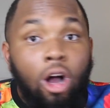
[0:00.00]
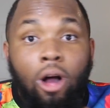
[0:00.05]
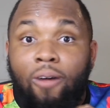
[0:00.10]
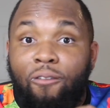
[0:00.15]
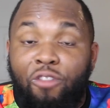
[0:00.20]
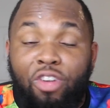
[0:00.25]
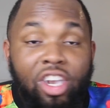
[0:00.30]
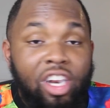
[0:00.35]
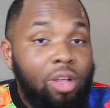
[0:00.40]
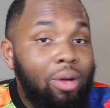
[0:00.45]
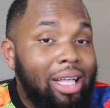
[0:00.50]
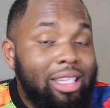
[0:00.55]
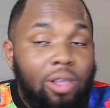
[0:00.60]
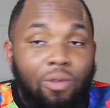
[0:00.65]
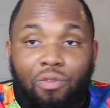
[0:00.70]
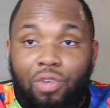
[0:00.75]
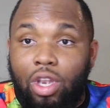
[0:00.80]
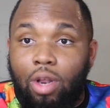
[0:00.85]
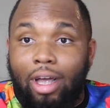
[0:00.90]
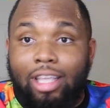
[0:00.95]
video after
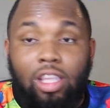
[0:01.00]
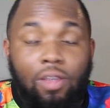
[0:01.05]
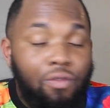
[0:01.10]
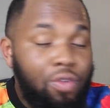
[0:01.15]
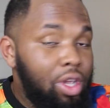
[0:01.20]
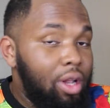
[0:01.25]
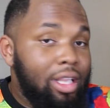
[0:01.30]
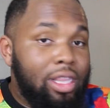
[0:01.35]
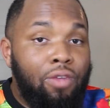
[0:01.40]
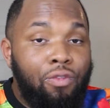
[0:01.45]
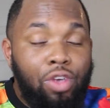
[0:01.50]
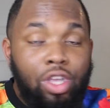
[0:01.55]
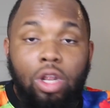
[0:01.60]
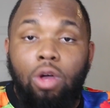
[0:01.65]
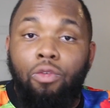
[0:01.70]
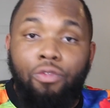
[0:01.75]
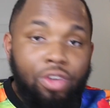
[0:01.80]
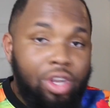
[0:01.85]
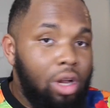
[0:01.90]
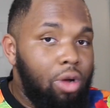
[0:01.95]
video
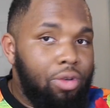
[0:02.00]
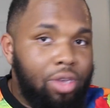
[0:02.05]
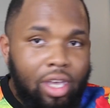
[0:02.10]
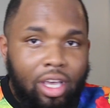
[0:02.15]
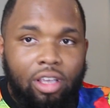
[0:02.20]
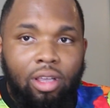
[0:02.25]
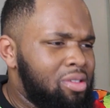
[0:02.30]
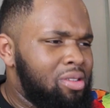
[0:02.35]
again.